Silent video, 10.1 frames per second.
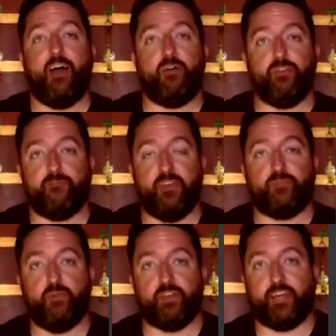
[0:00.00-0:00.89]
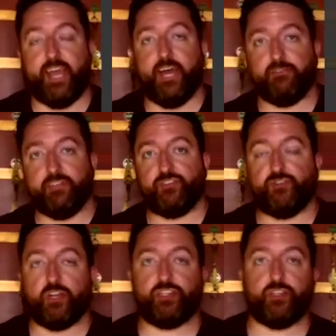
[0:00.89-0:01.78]
your Facebook account is
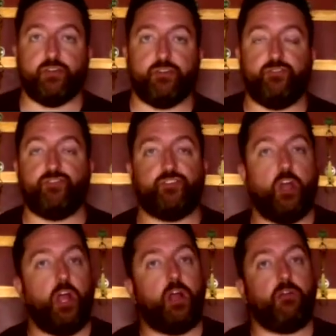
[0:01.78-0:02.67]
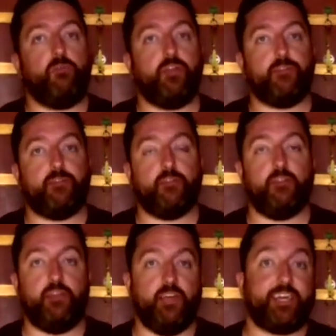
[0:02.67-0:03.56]
structured, you start with
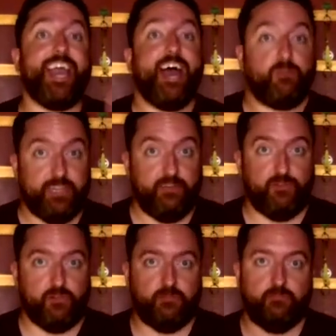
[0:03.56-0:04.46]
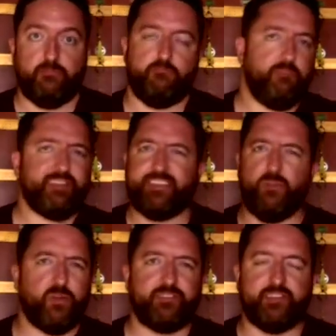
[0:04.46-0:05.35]
the account level. Basically, it
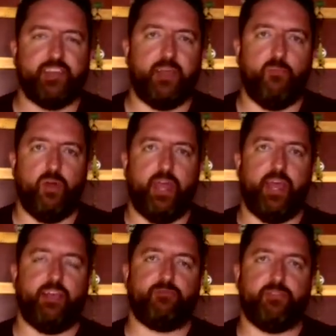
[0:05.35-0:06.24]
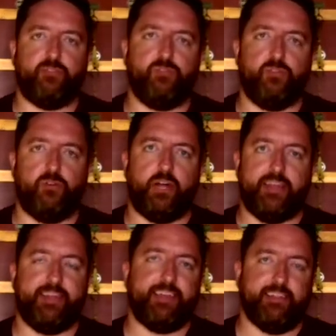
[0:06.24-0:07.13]
works the same way as with Google
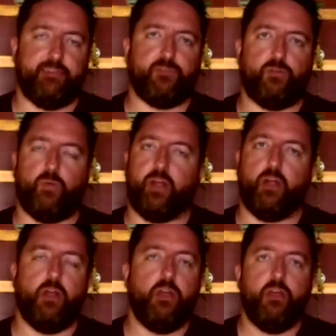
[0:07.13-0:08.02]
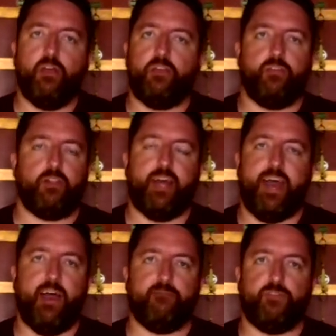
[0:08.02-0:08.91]
at that level, where you'll
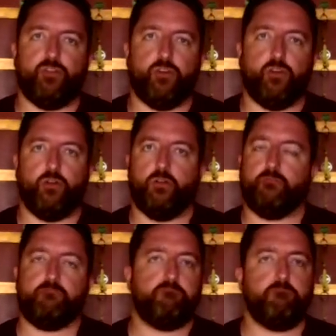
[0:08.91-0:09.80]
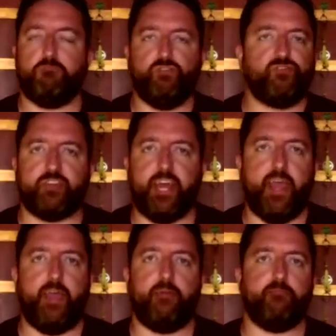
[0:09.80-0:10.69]
have your
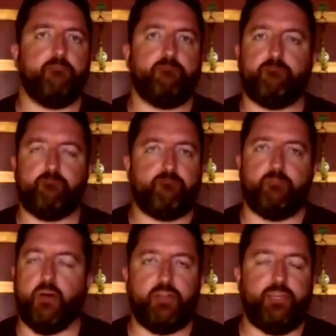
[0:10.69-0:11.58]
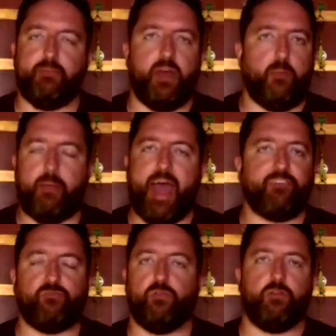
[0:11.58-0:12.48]
username, email,
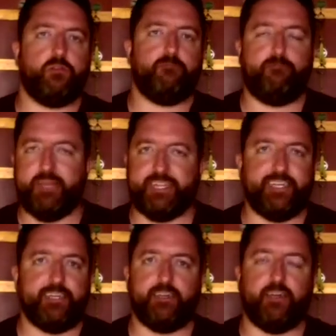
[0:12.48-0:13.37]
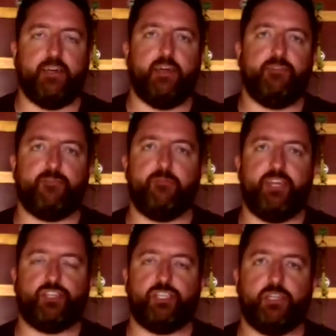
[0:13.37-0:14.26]
password, billing
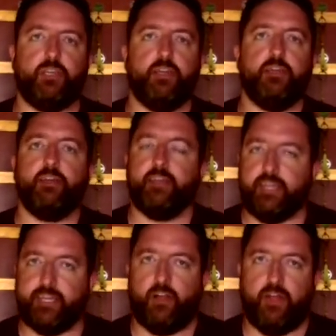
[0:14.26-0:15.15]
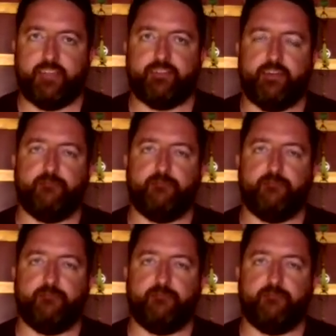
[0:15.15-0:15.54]
information, and all that stuff.